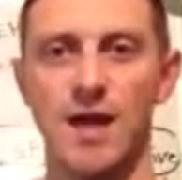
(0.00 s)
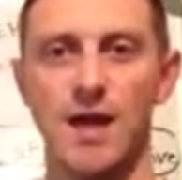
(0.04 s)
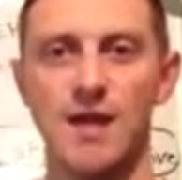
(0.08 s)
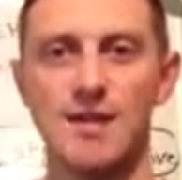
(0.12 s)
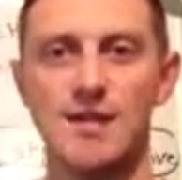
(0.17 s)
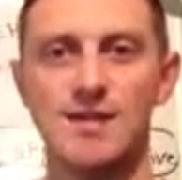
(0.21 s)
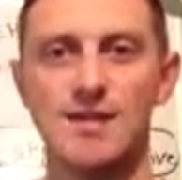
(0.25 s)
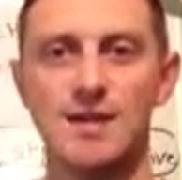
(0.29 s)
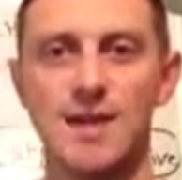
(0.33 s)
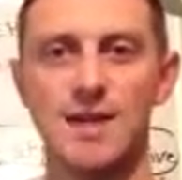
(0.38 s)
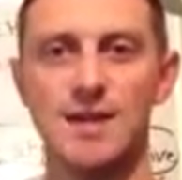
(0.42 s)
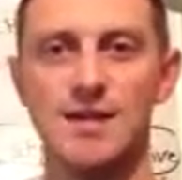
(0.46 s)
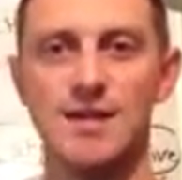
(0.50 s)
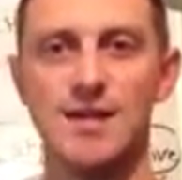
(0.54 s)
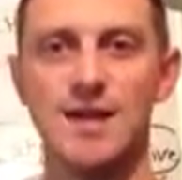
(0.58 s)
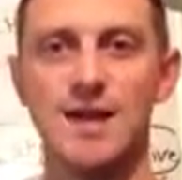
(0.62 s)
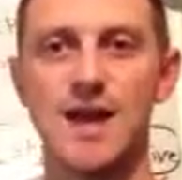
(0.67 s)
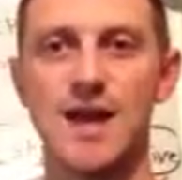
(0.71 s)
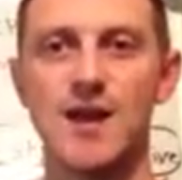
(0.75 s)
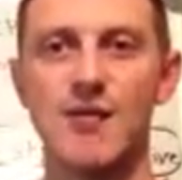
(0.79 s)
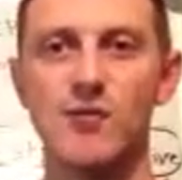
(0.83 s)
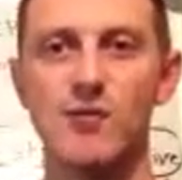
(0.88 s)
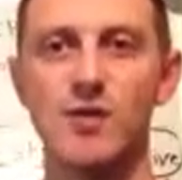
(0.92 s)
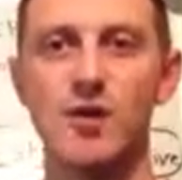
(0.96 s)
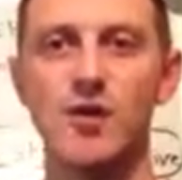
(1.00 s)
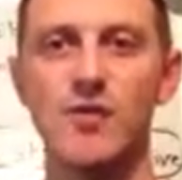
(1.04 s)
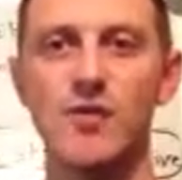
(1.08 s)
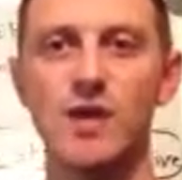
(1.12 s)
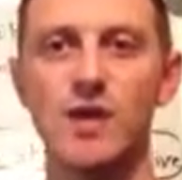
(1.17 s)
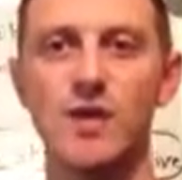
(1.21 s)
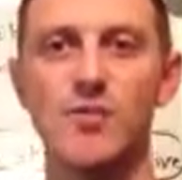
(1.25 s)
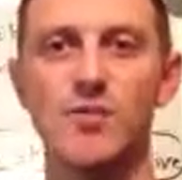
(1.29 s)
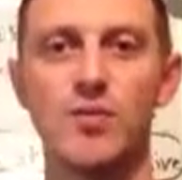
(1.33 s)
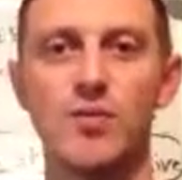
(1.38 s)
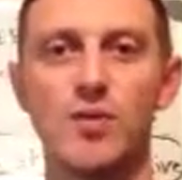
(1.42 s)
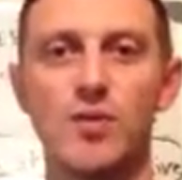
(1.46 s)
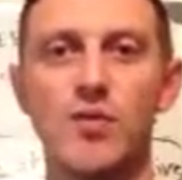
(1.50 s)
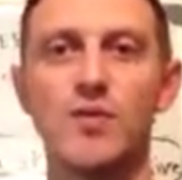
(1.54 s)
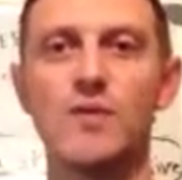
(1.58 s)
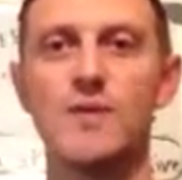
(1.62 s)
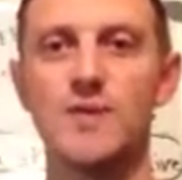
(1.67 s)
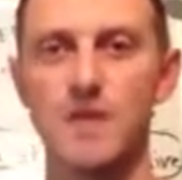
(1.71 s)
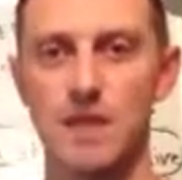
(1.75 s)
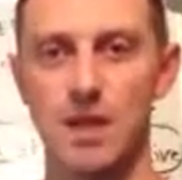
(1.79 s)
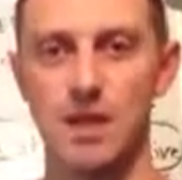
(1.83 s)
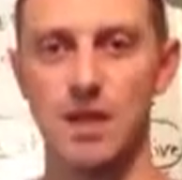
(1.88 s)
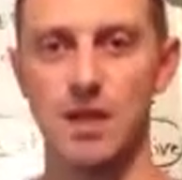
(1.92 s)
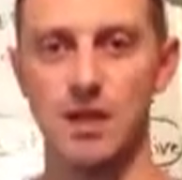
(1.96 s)
it's not really
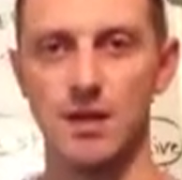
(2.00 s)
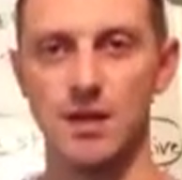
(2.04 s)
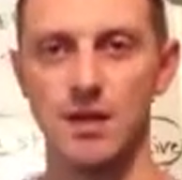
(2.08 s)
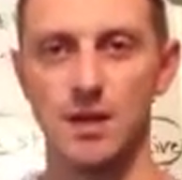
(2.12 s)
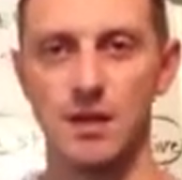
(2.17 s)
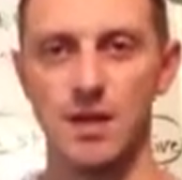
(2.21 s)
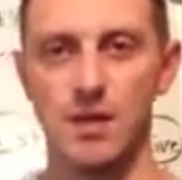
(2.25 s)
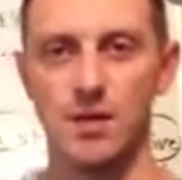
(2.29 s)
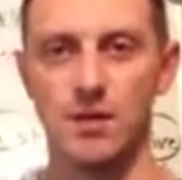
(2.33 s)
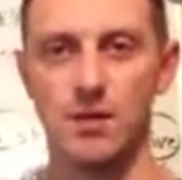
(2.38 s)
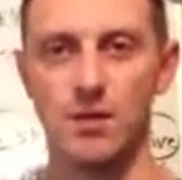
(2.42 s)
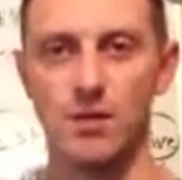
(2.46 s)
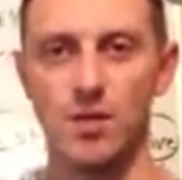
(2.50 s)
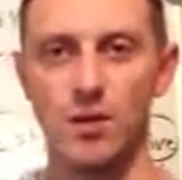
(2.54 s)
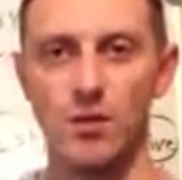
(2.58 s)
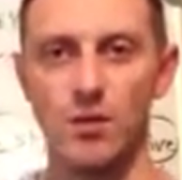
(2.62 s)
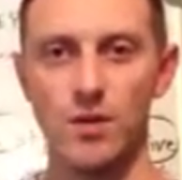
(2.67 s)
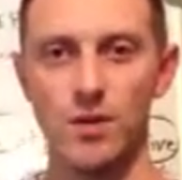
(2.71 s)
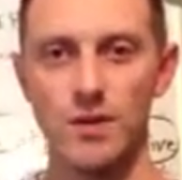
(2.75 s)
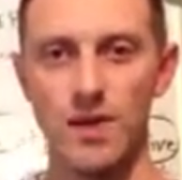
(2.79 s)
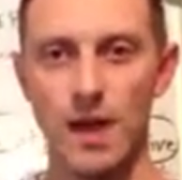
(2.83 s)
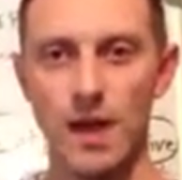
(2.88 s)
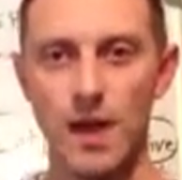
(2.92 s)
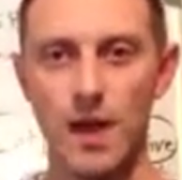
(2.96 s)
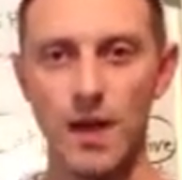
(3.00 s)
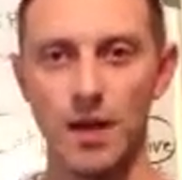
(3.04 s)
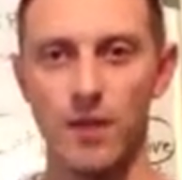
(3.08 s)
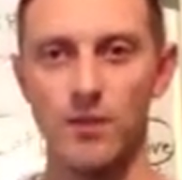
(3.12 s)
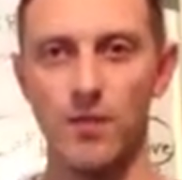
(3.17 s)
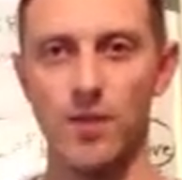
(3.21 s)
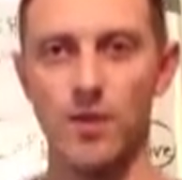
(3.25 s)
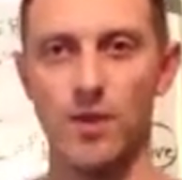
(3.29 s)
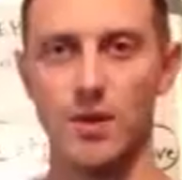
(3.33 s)
producing anything over time.